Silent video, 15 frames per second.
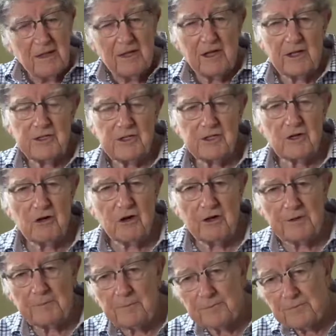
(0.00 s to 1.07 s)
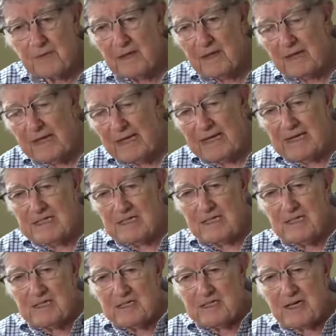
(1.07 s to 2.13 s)
A turret is
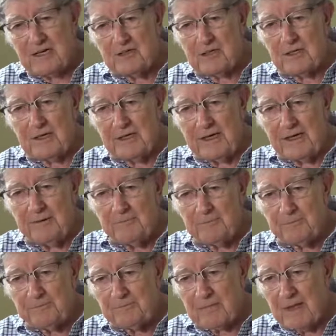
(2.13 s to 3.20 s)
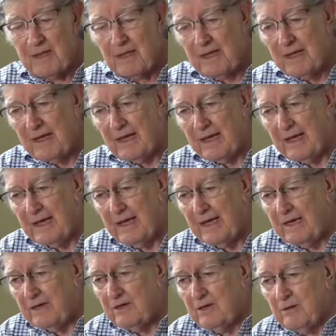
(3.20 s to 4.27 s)
essentially
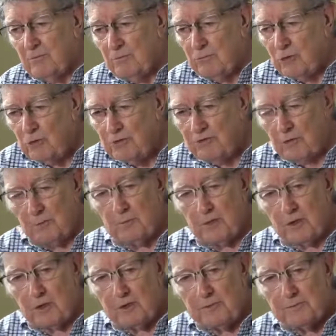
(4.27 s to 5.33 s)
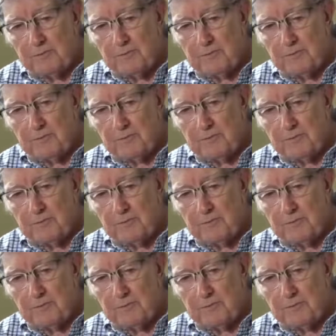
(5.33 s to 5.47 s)
a movable